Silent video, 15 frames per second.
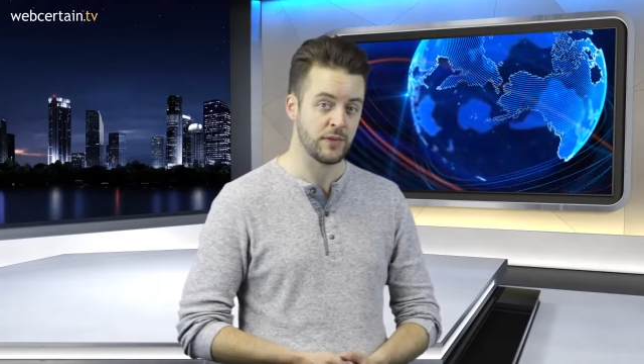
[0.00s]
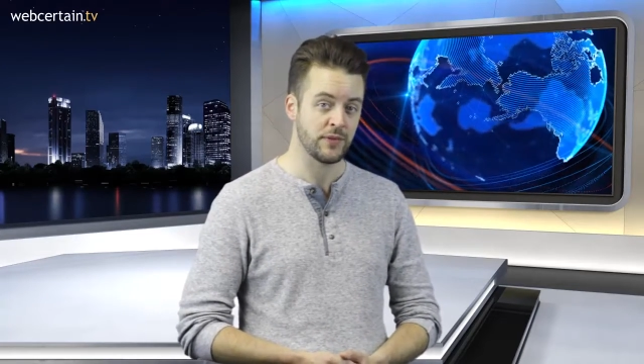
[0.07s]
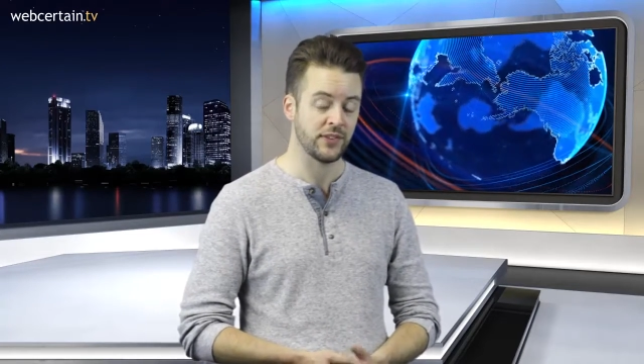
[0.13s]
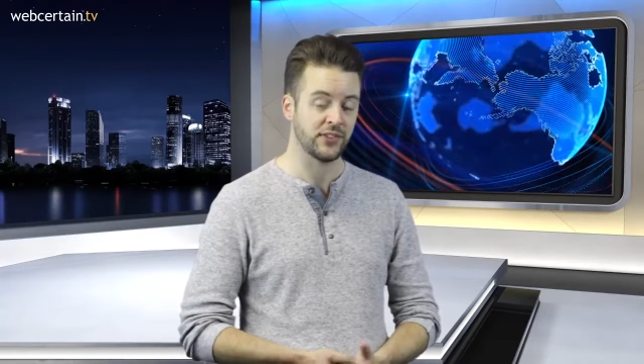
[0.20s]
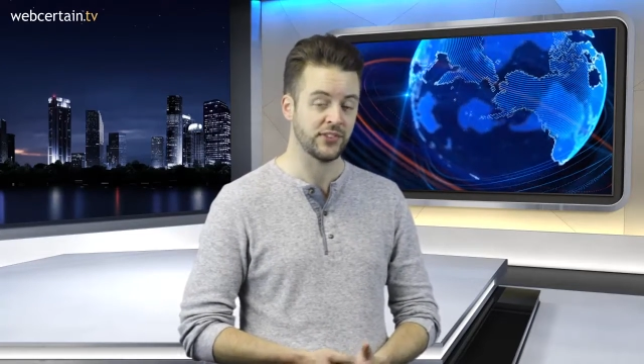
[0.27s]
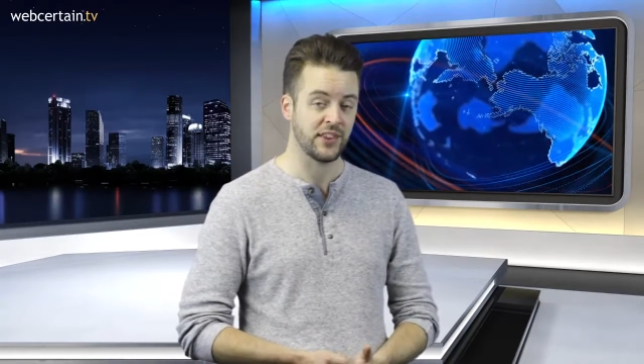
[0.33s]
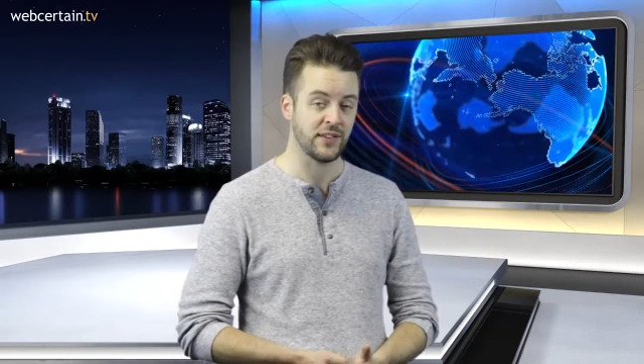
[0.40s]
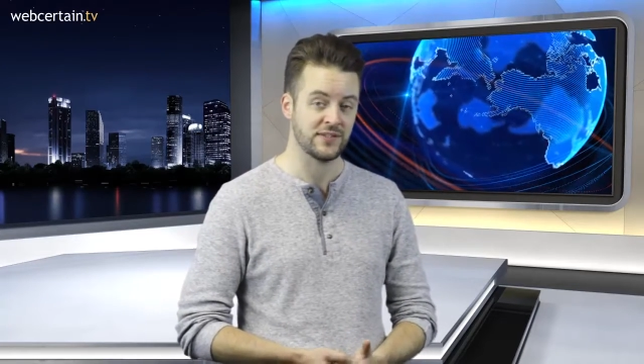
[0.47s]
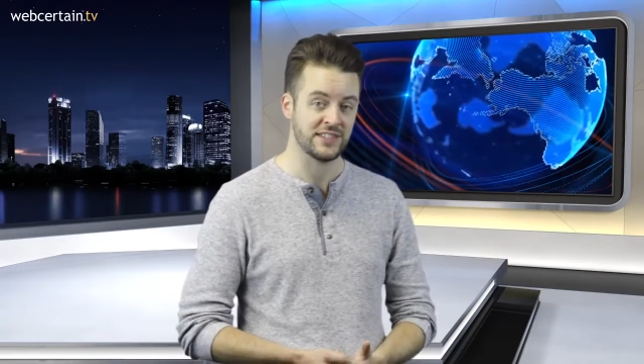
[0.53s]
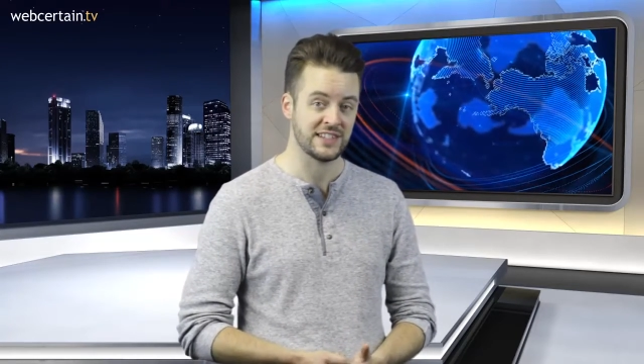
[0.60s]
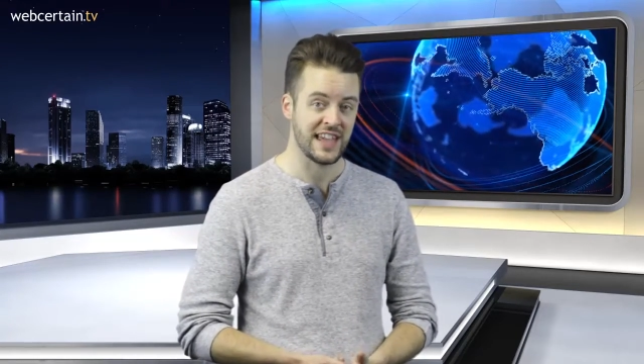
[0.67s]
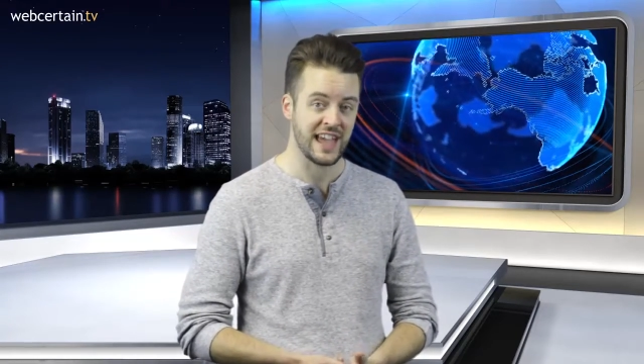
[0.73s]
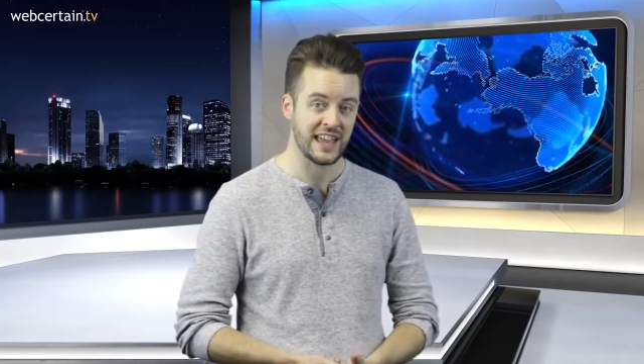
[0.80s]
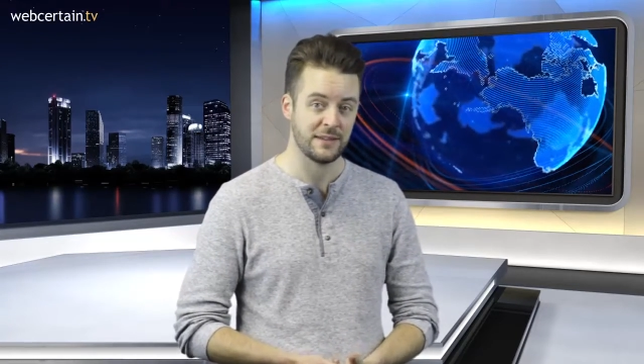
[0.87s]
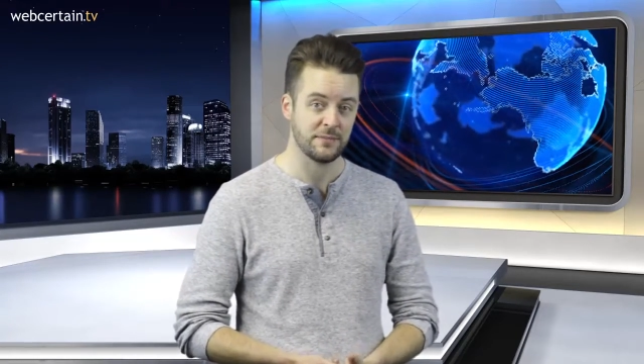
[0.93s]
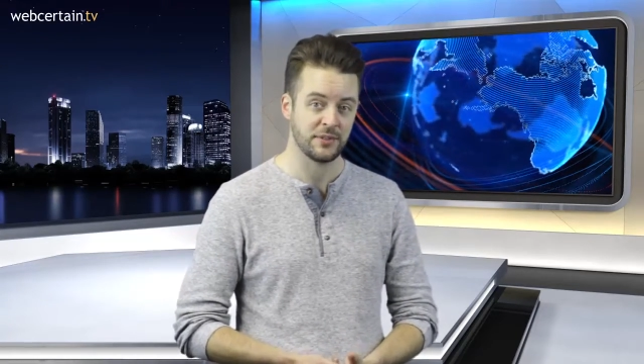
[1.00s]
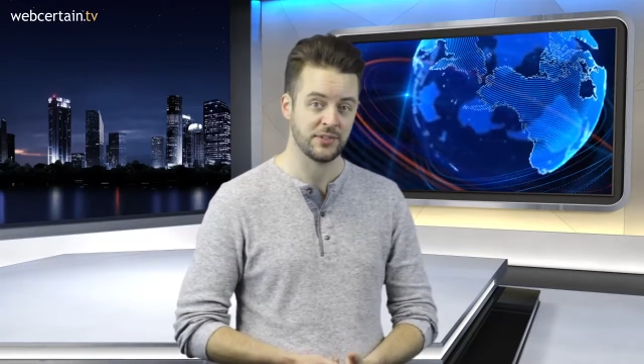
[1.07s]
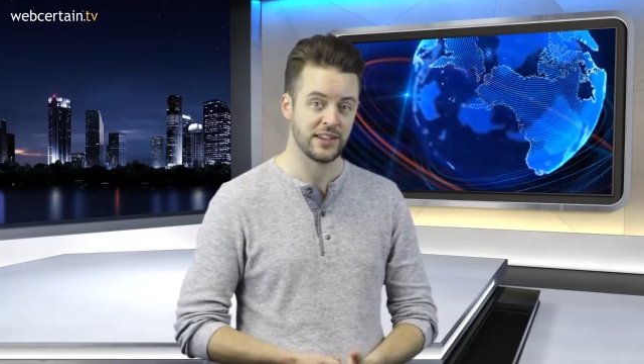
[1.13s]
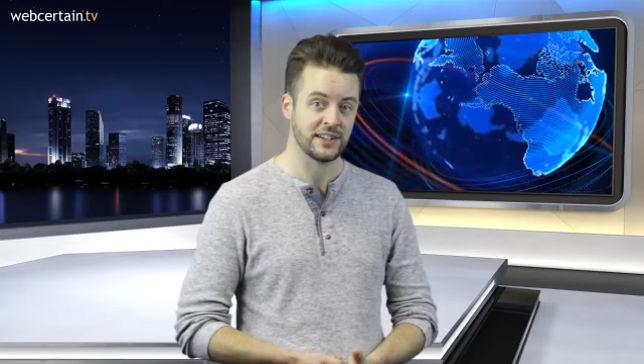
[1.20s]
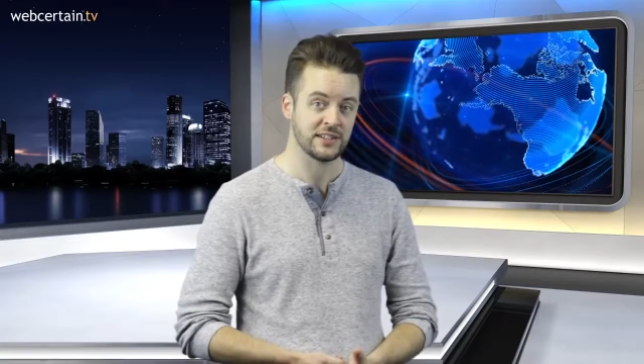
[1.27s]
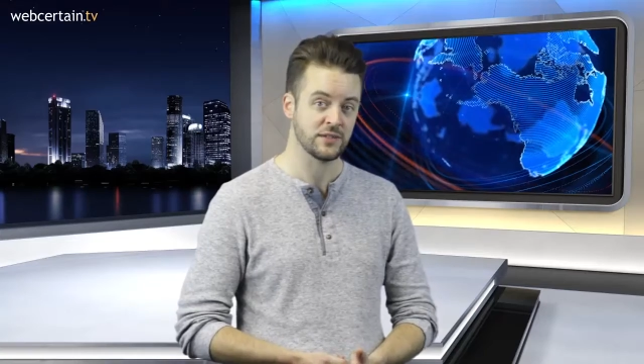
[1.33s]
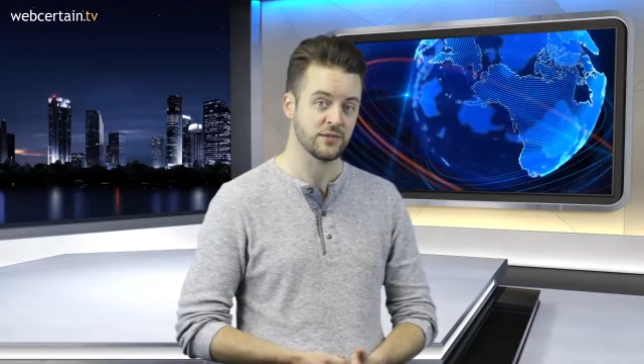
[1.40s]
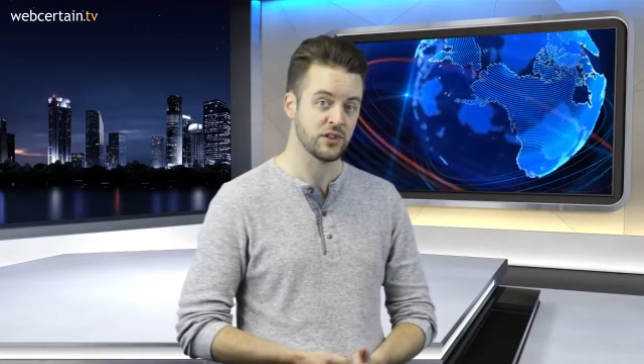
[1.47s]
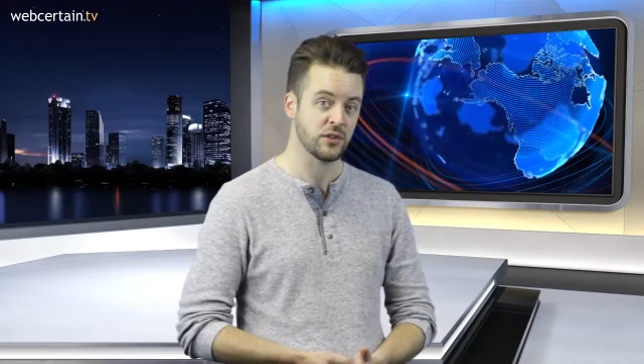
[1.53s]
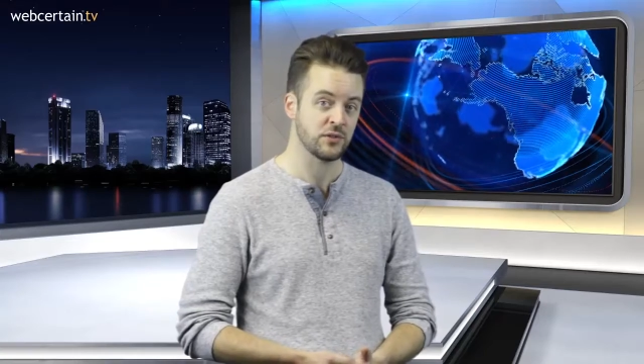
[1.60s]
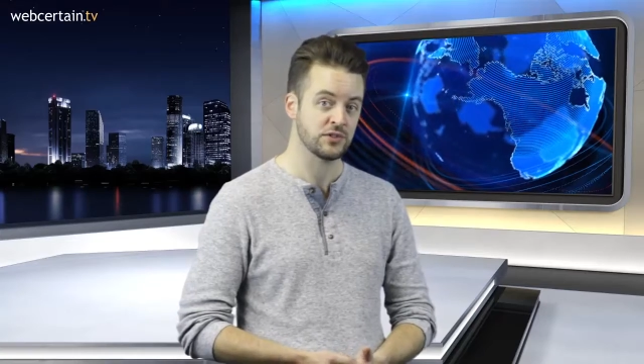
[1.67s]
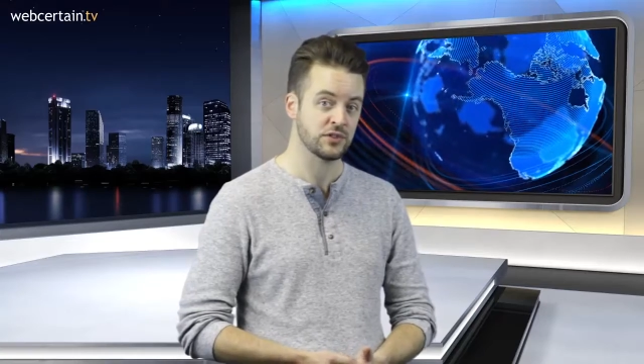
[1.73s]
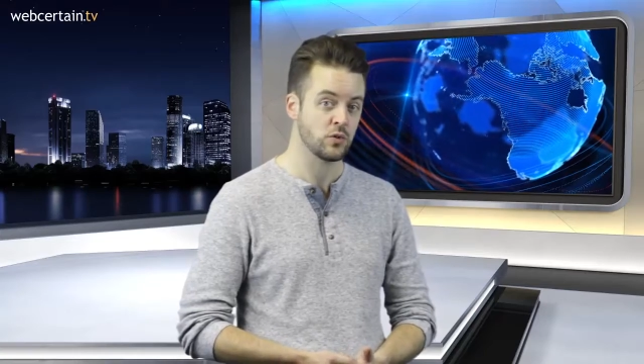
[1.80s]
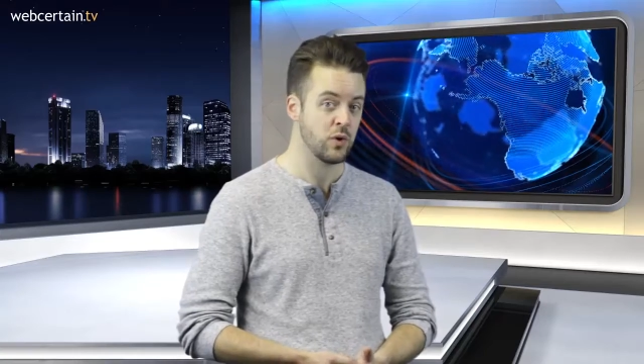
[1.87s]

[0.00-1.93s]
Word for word: with 78% of those